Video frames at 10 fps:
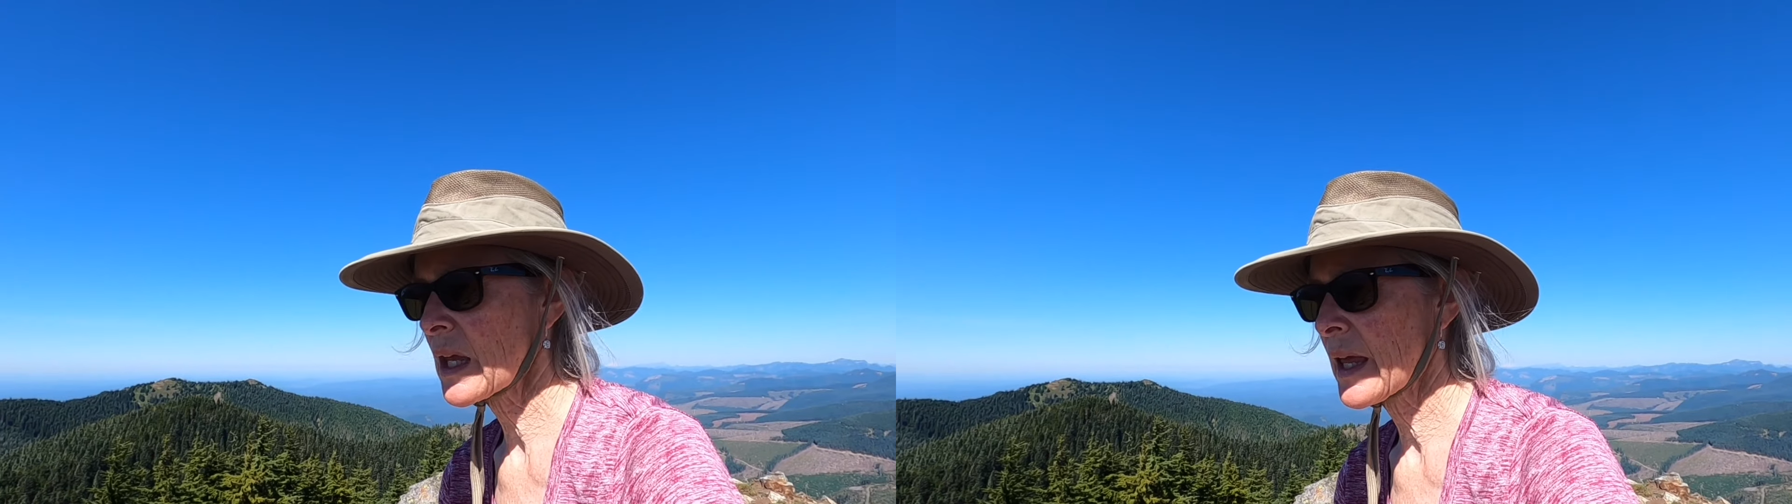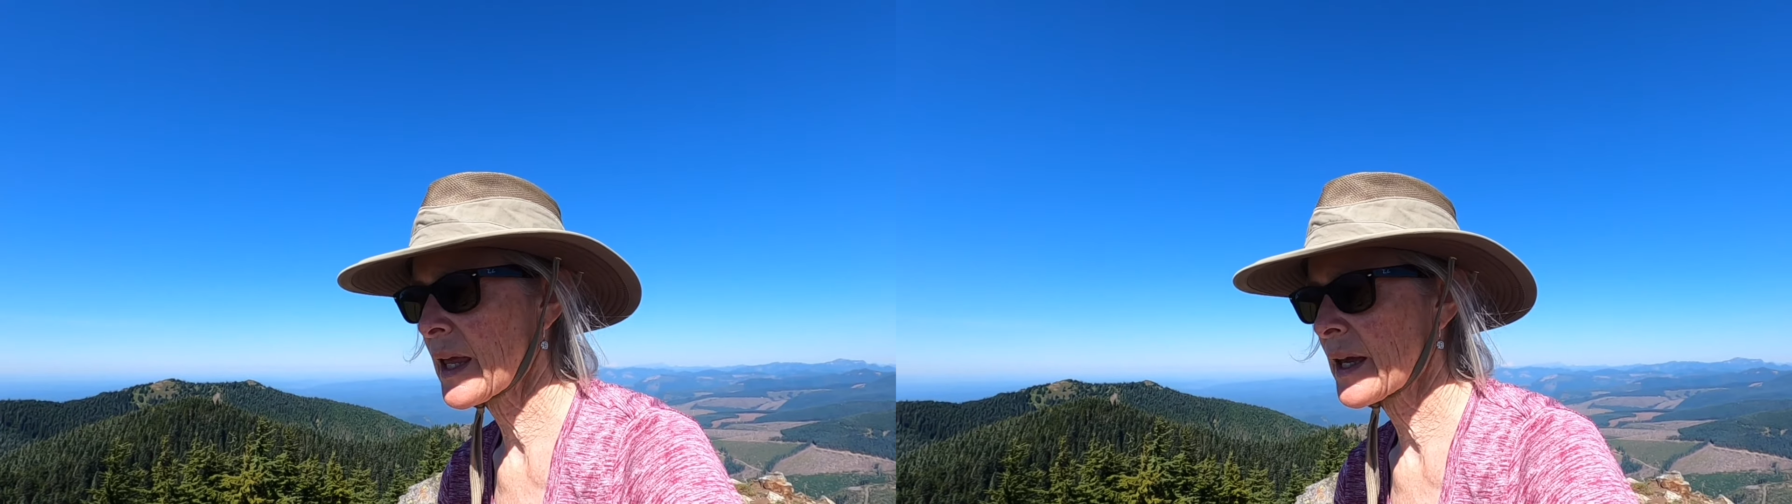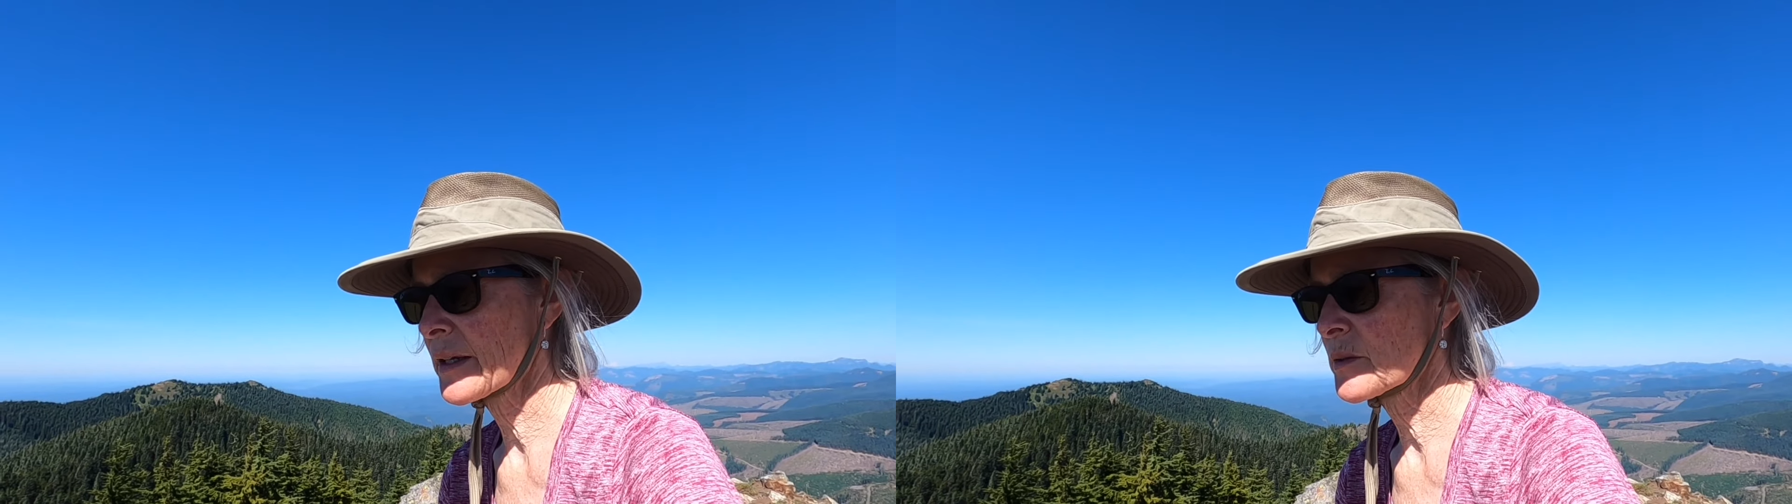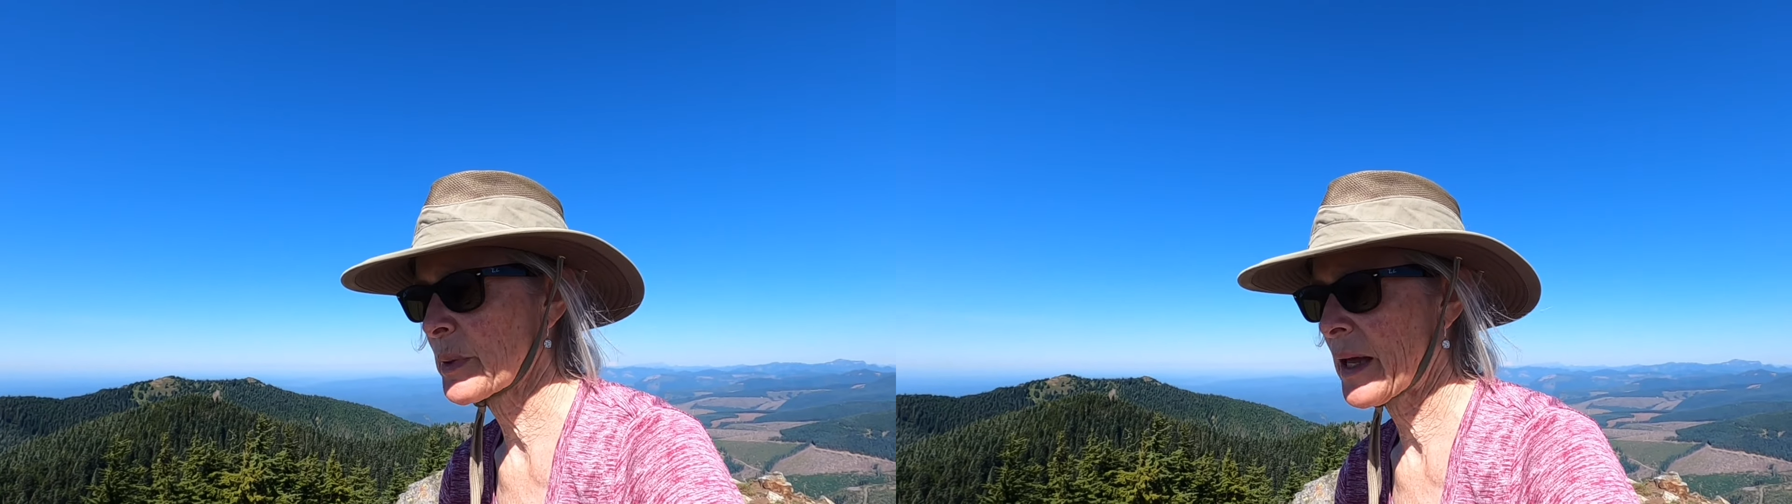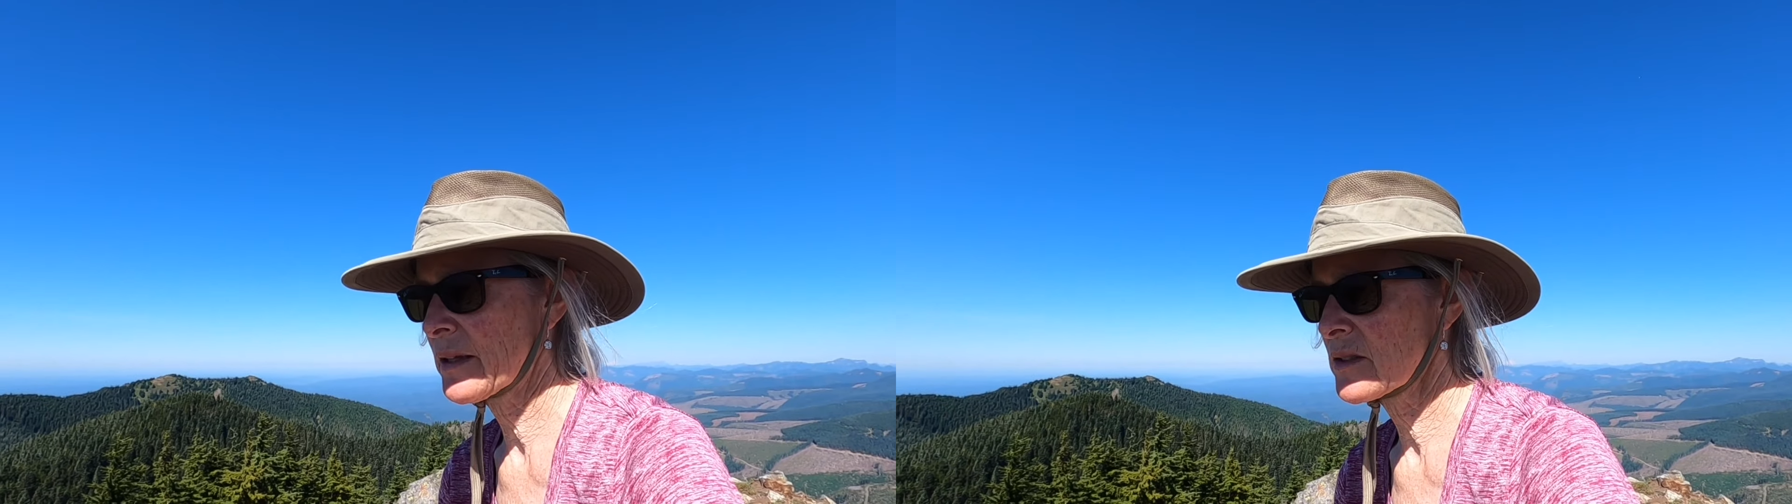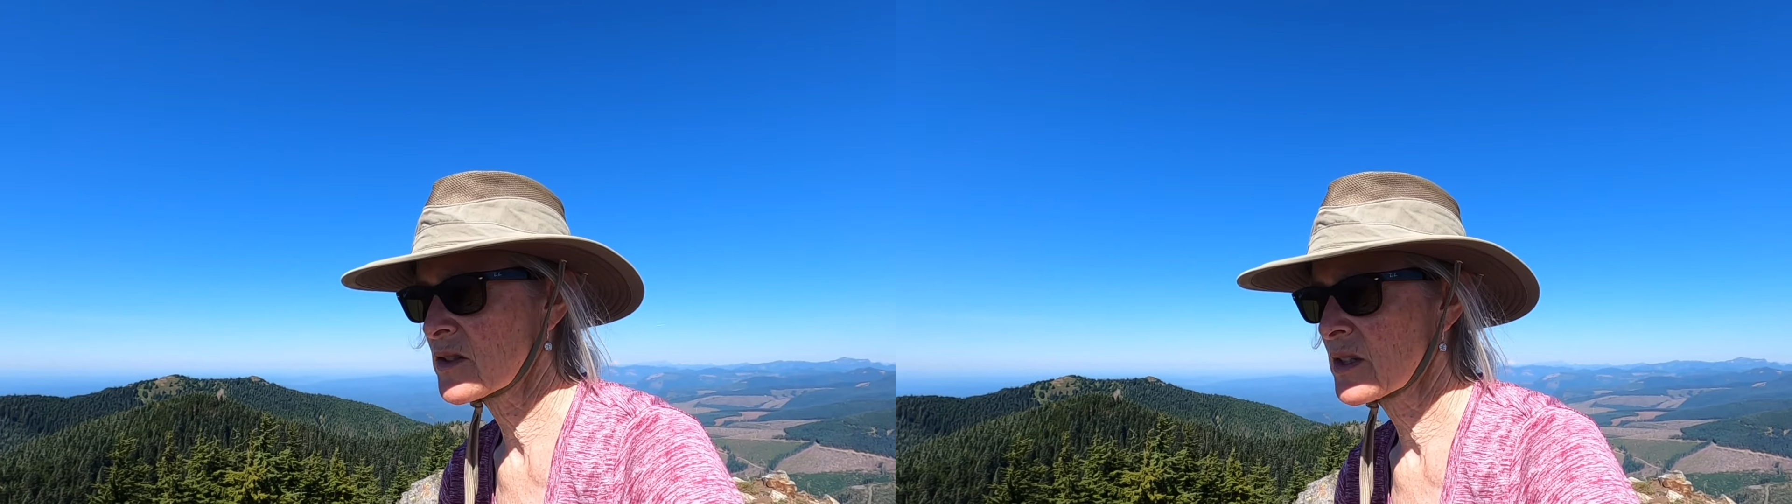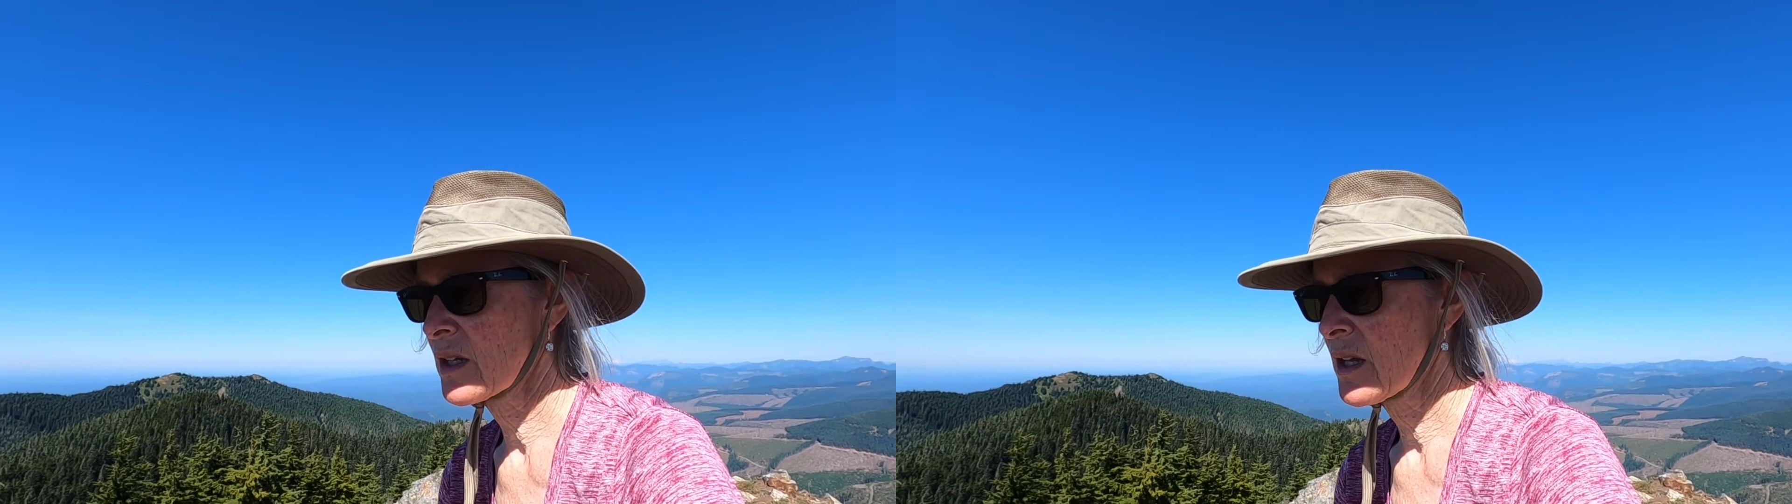and balance.